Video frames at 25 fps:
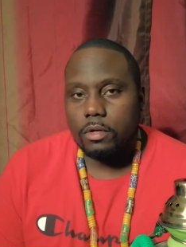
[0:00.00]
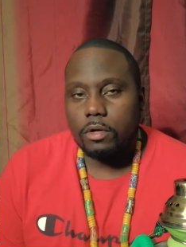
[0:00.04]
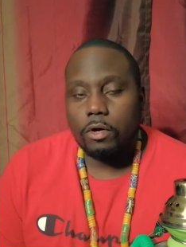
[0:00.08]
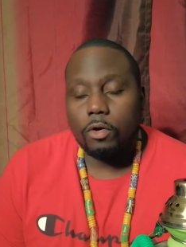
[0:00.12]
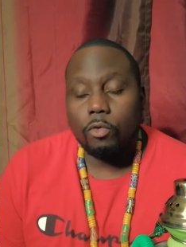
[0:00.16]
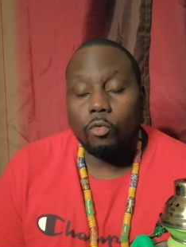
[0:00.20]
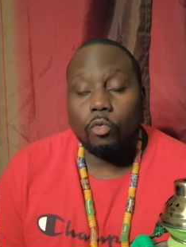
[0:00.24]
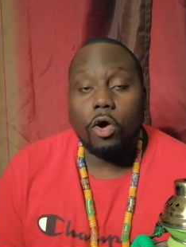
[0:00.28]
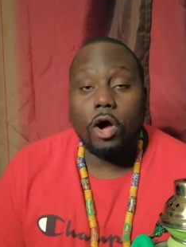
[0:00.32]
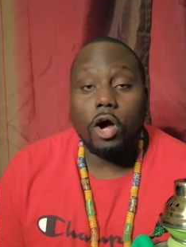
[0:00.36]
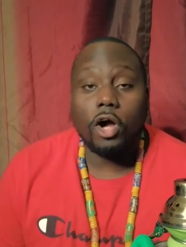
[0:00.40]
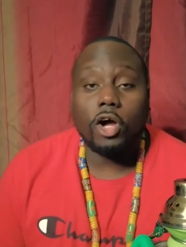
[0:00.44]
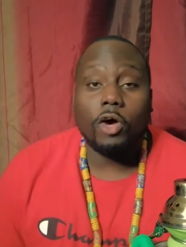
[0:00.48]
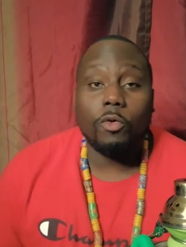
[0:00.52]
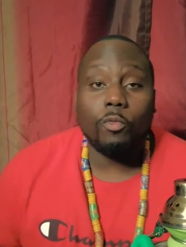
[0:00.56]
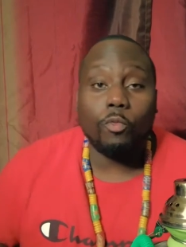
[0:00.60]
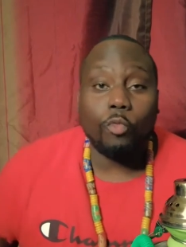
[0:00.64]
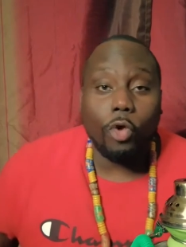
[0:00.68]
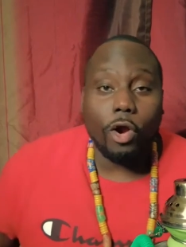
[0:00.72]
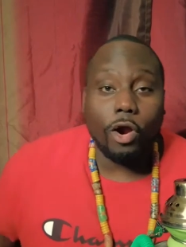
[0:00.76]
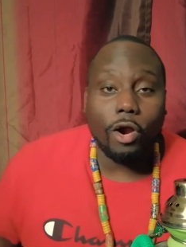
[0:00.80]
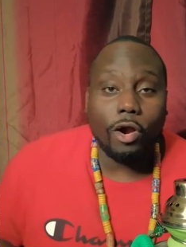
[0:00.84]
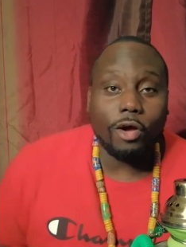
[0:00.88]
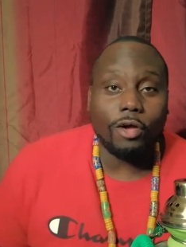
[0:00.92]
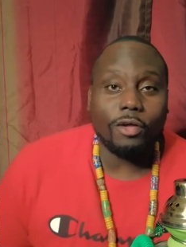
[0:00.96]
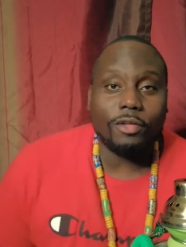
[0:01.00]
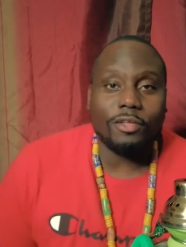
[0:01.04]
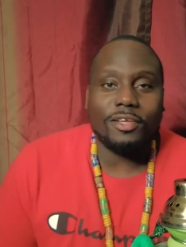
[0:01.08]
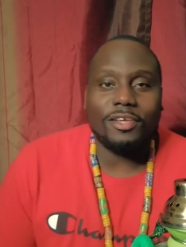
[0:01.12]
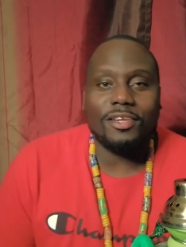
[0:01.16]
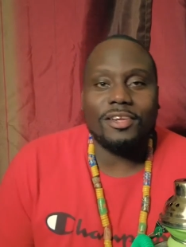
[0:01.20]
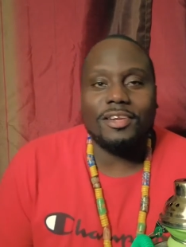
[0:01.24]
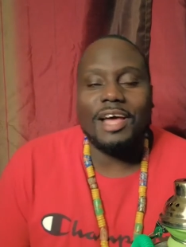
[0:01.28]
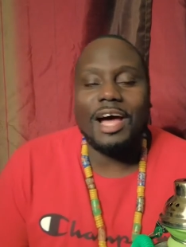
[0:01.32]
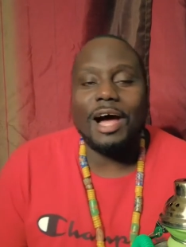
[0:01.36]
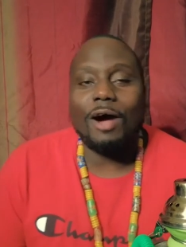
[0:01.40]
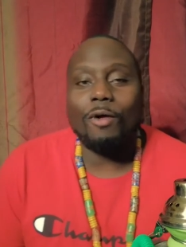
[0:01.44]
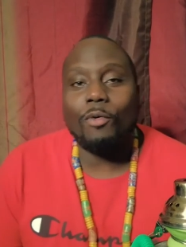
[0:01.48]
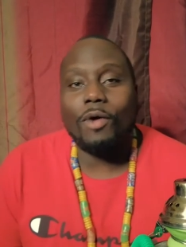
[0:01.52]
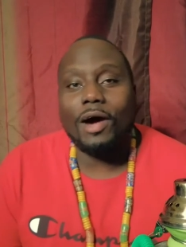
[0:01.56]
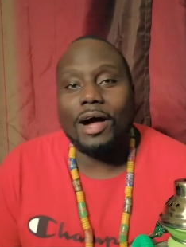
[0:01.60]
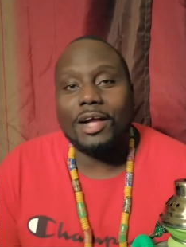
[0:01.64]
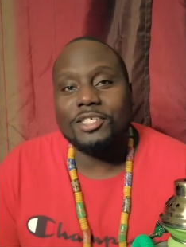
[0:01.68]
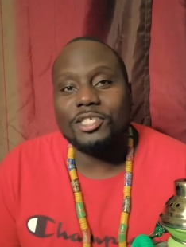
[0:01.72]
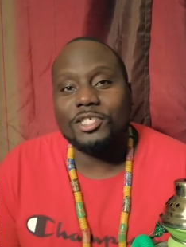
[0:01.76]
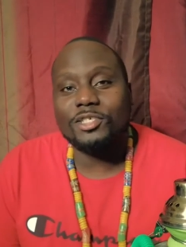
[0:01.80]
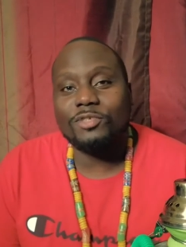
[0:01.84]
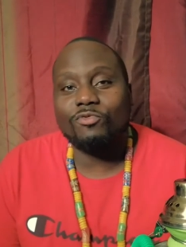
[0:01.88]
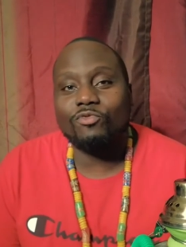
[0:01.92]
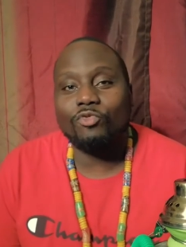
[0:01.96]
Welcome, world. You're now
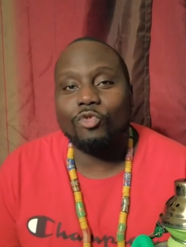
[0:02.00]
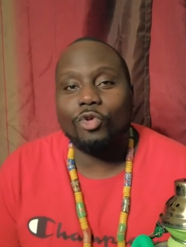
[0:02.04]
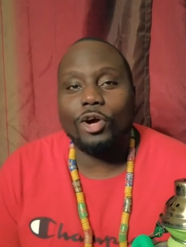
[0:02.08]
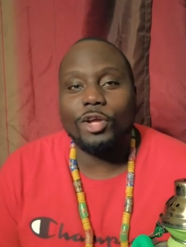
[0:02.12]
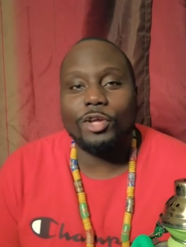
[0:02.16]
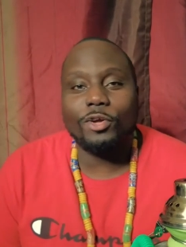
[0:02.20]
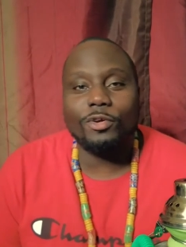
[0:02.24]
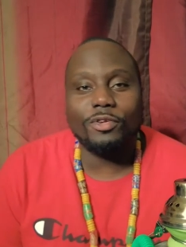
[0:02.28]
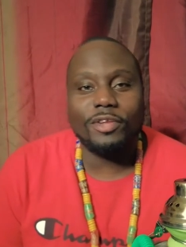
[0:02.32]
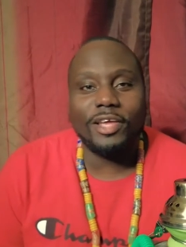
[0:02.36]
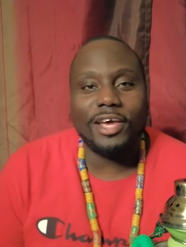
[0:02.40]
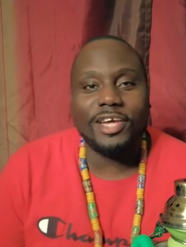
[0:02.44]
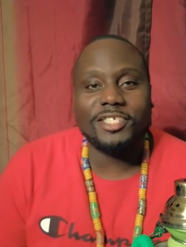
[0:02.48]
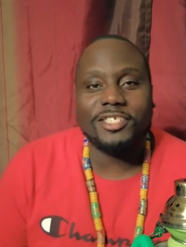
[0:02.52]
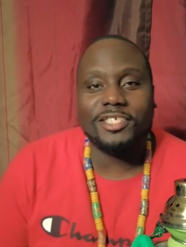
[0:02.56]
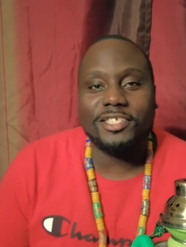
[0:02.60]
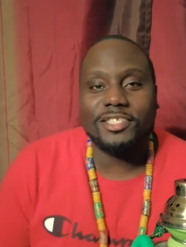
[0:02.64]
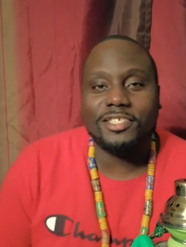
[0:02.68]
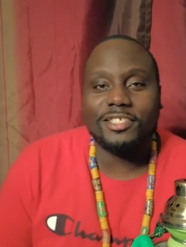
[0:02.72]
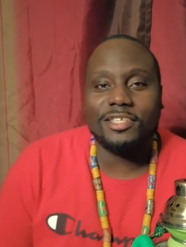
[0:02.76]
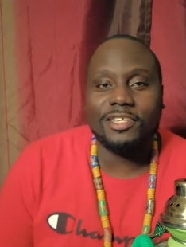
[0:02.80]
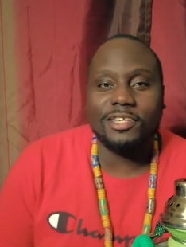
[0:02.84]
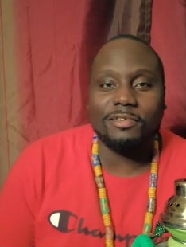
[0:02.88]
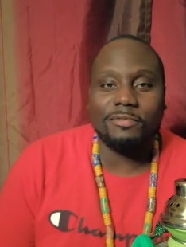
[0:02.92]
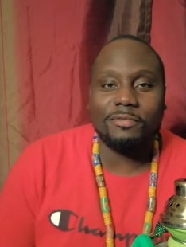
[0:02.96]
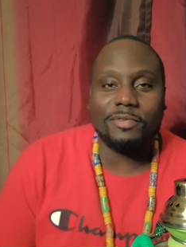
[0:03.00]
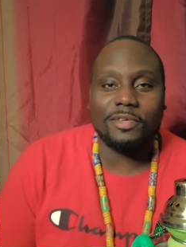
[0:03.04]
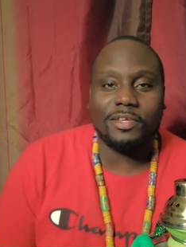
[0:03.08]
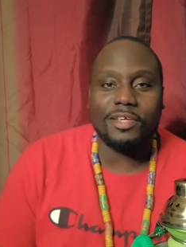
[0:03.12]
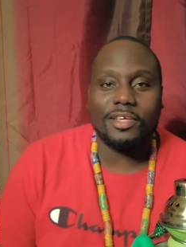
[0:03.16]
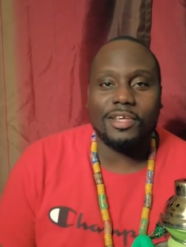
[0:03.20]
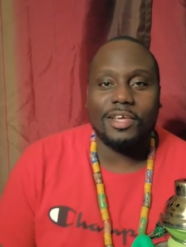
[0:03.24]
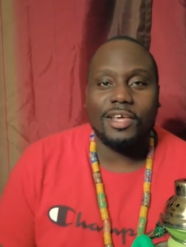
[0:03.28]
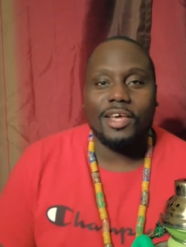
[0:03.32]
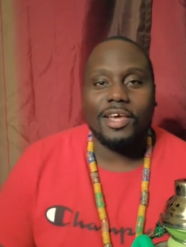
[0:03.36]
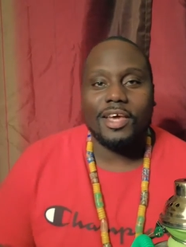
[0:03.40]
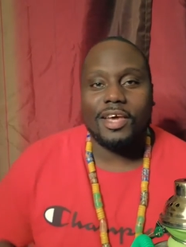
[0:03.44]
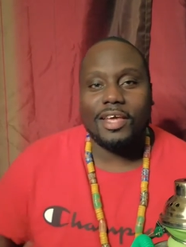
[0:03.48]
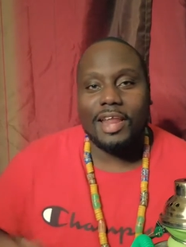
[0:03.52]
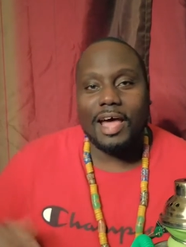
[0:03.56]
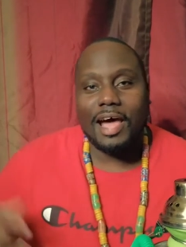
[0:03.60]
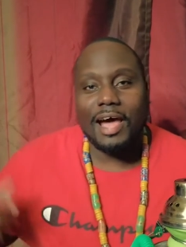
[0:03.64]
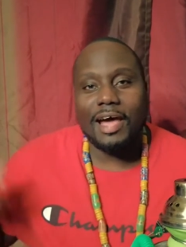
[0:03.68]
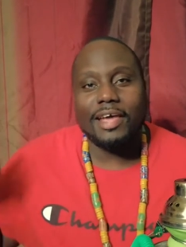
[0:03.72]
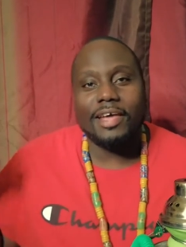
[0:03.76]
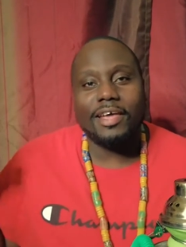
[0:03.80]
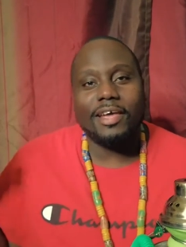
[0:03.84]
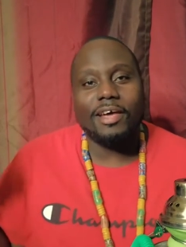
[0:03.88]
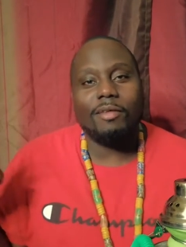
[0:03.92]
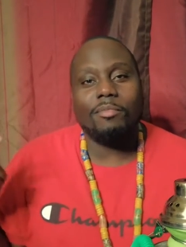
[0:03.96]
watching Royal Nation TV, and
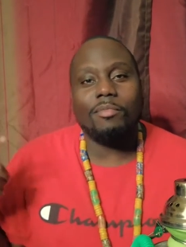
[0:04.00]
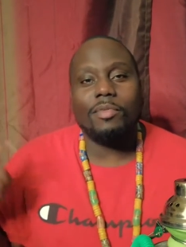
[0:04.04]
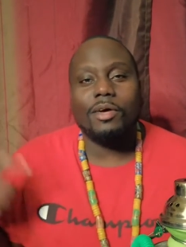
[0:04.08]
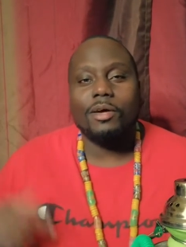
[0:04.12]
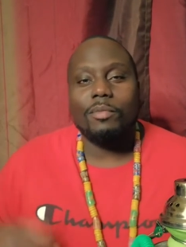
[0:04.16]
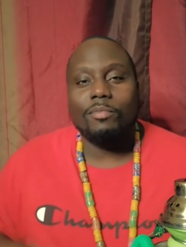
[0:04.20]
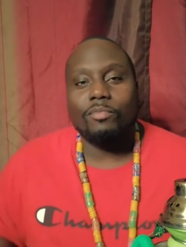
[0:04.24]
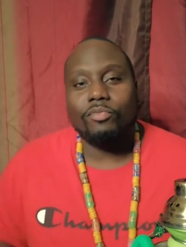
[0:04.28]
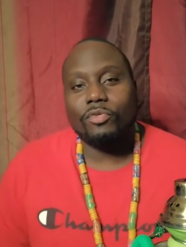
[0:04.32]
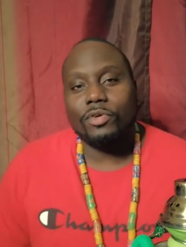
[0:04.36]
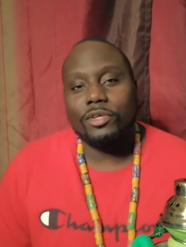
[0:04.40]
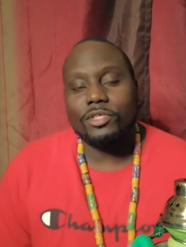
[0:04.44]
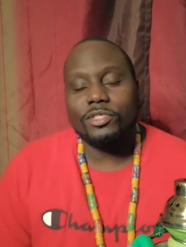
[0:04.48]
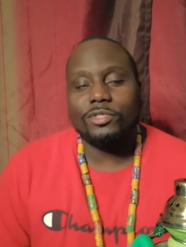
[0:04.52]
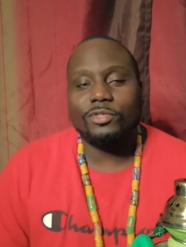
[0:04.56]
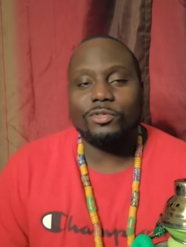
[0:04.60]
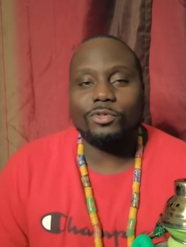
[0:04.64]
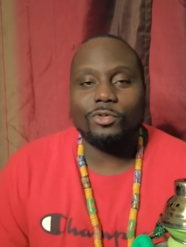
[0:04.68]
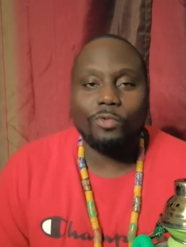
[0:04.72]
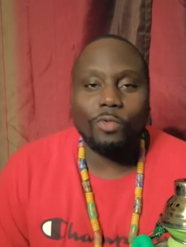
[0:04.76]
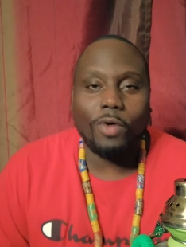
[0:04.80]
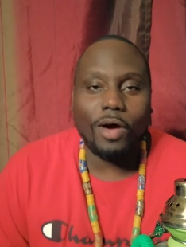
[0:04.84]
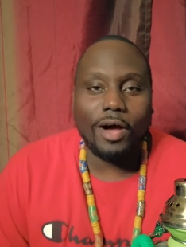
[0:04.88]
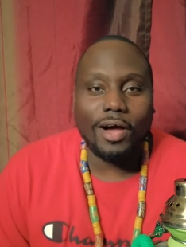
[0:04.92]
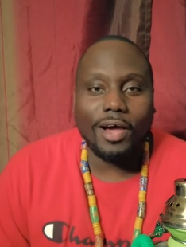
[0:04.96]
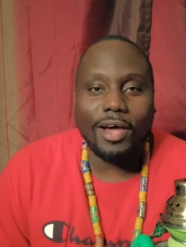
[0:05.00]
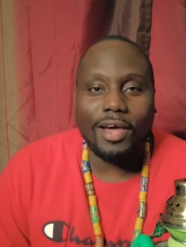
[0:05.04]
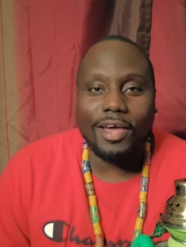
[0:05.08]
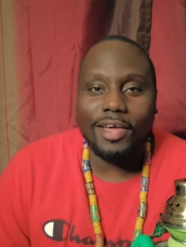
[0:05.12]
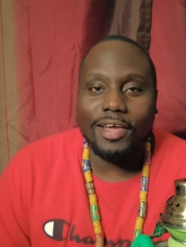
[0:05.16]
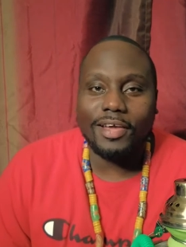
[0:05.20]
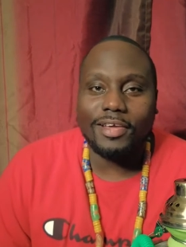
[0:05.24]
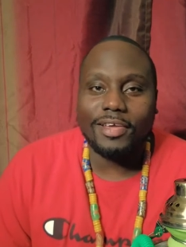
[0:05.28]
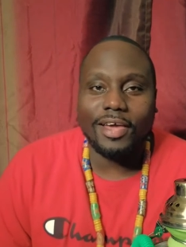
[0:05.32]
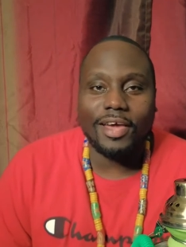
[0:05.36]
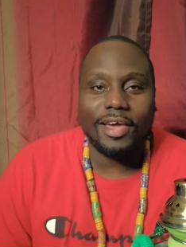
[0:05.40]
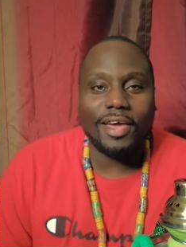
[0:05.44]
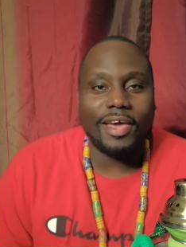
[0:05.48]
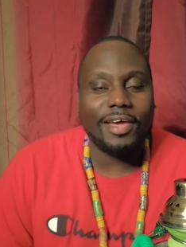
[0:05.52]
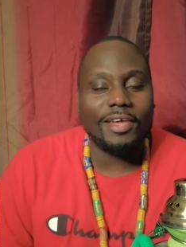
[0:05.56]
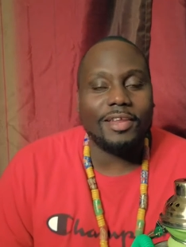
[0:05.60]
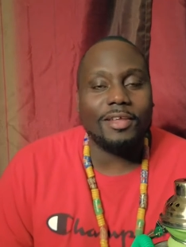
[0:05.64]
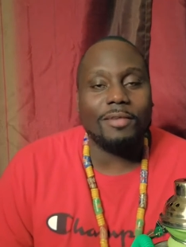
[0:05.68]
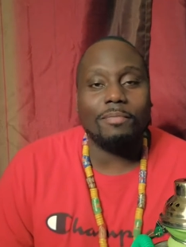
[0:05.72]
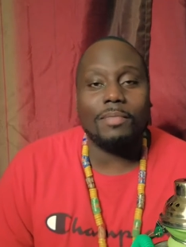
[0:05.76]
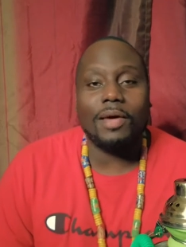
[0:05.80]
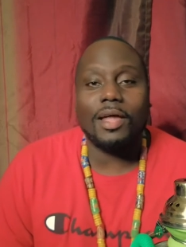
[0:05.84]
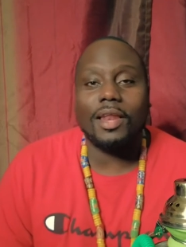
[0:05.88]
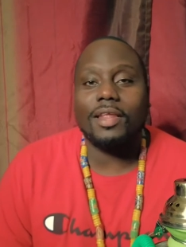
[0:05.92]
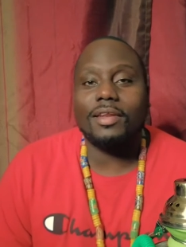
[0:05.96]
I am Prince Duah, aka the
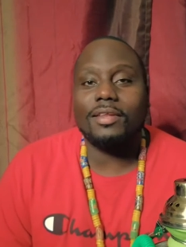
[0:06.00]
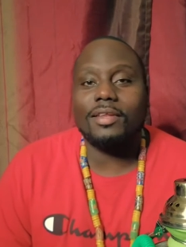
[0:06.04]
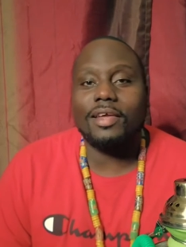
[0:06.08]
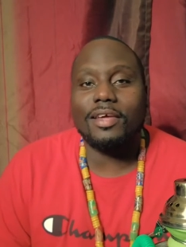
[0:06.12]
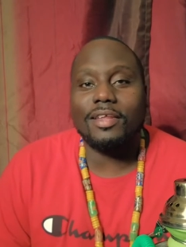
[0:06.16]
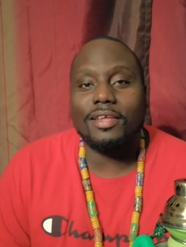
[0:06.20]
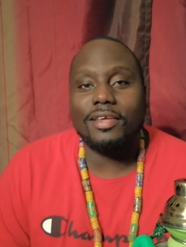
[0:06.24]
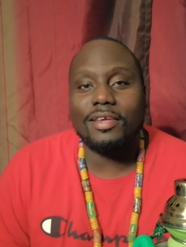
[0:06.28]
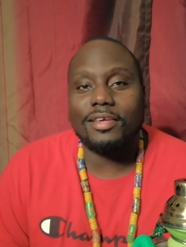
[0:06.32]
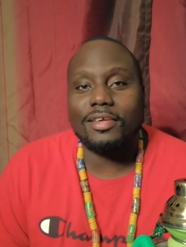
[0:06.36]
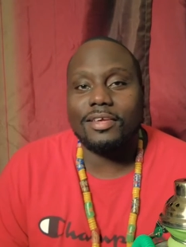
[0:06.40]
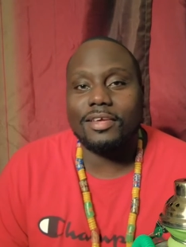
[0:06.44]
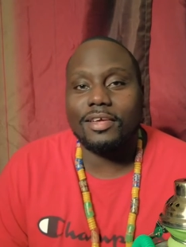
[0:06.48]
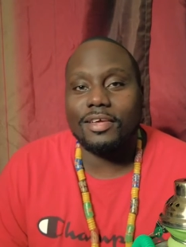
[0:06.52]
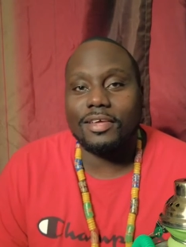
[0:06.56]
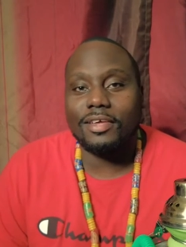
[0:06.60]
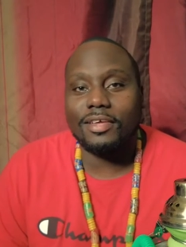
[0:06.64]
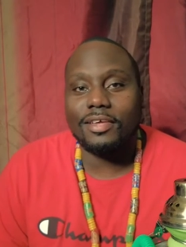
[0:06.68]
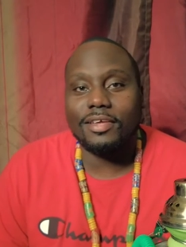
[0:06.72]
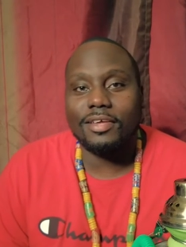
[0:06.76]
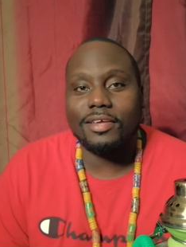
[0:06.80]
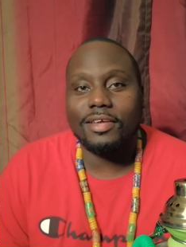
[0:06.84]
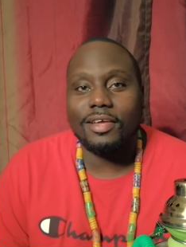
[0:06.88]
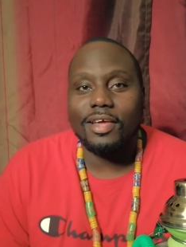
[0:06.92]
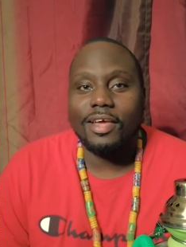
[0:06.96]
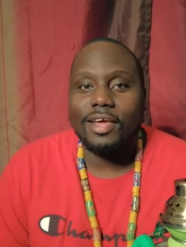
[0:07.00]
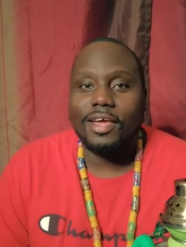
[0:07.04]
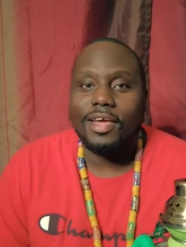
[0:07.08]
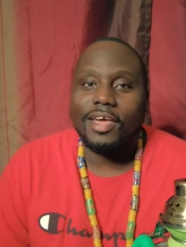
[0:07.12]
Melanated King.